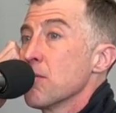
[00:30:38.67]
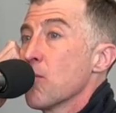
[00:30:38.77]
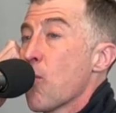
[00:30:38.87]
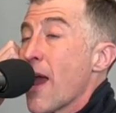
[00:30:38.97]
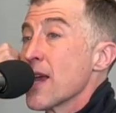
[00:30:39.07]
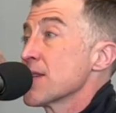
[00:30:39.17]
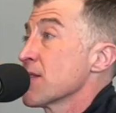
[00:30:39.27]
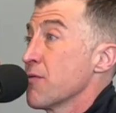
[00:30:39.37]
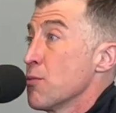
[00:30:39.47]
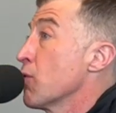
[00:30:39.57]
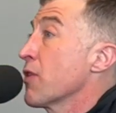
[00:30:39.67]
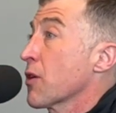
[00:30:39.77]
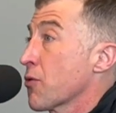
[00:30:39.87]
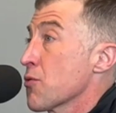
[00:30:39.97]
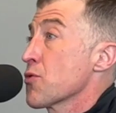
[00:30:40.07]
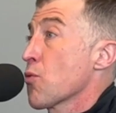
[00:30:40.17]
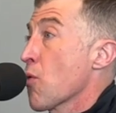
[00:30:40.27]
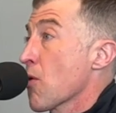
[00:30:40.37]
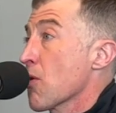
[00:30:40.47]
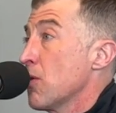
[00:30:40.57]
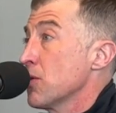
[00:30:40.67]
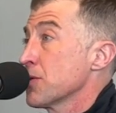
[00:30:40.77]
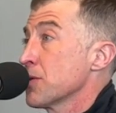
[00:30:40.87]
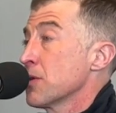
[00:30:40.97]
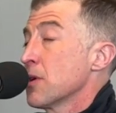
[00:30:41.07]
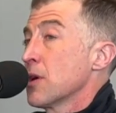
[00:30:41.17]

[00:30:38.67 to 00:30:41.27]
ways of moving through the world.